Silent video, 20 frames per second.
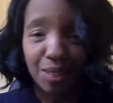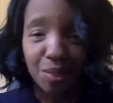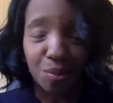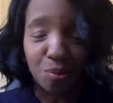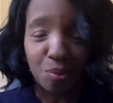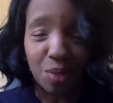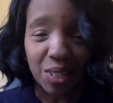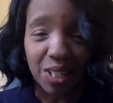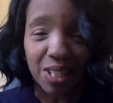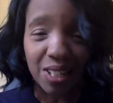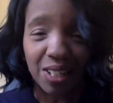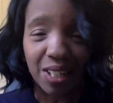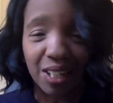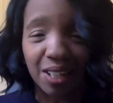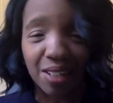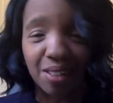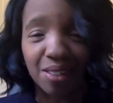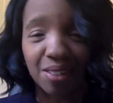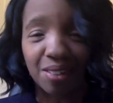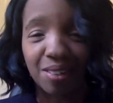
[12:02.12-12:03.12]
what is
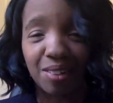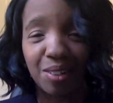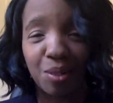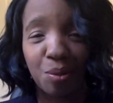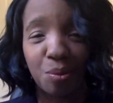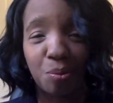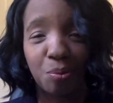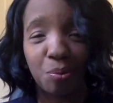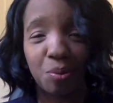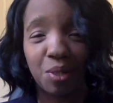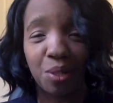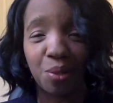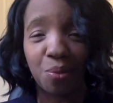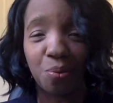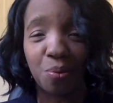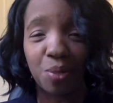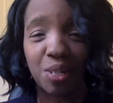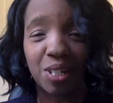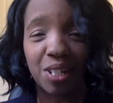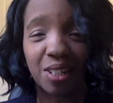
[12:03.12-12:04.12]
there?
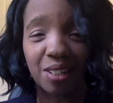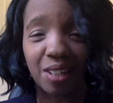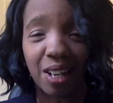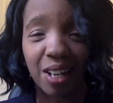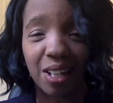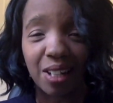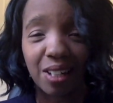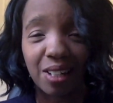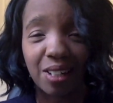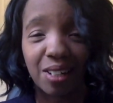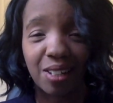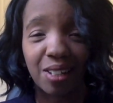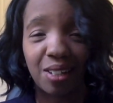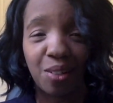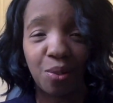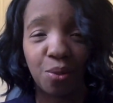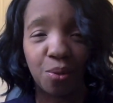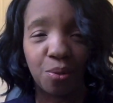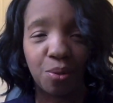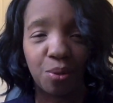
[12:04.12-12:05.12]
What's it like?
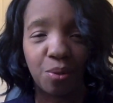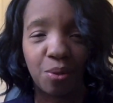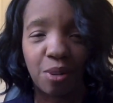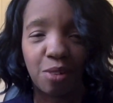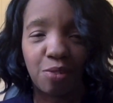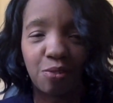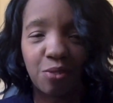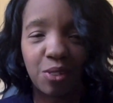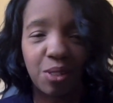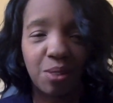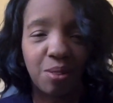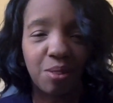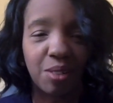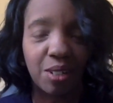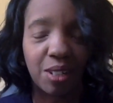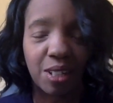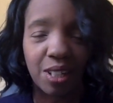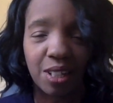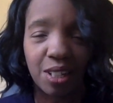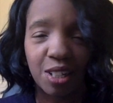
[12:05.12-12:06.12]
Do I feel a
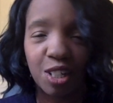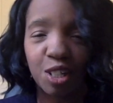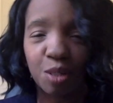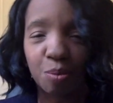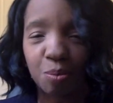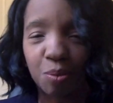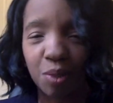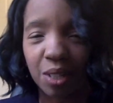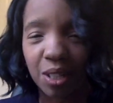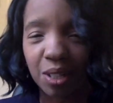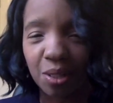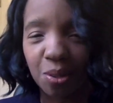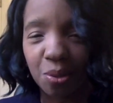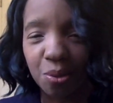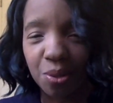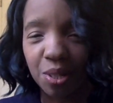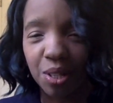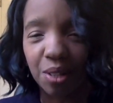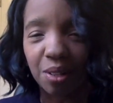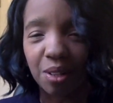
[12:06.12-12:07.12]
kinship when I go
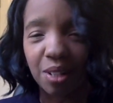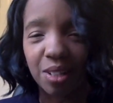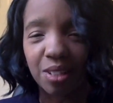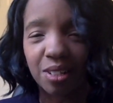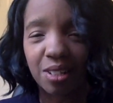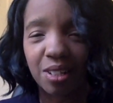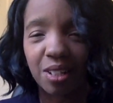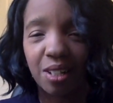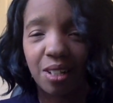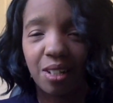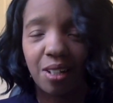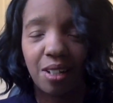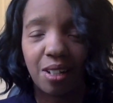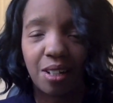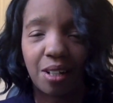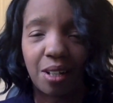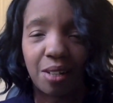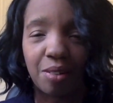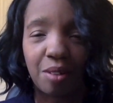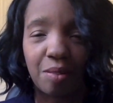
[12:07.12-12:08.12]
there?
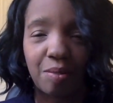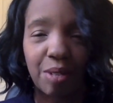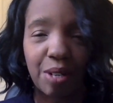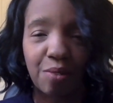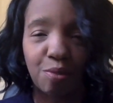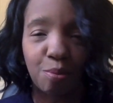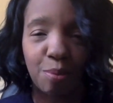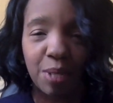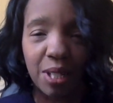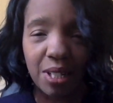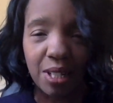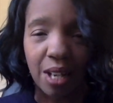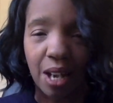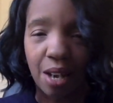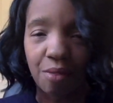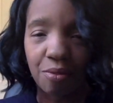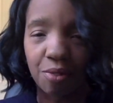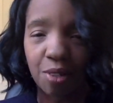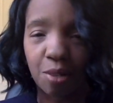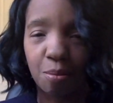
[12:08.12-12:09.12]
I've never been to
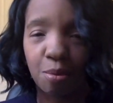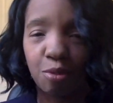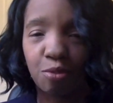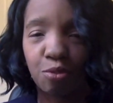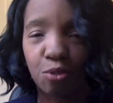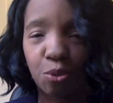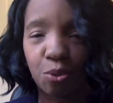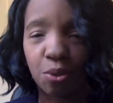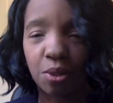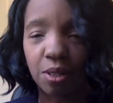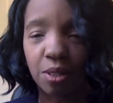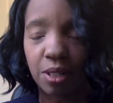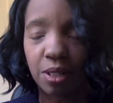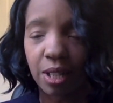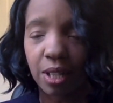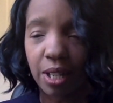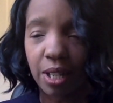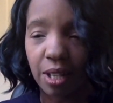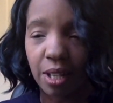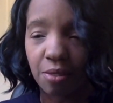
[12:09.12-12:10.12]
Africa before,
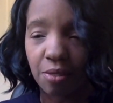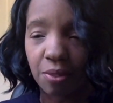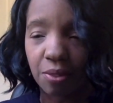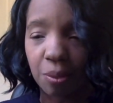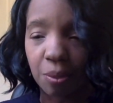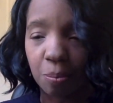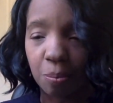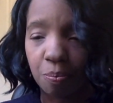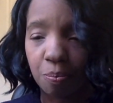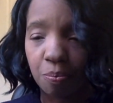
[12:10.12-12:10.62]
not ever.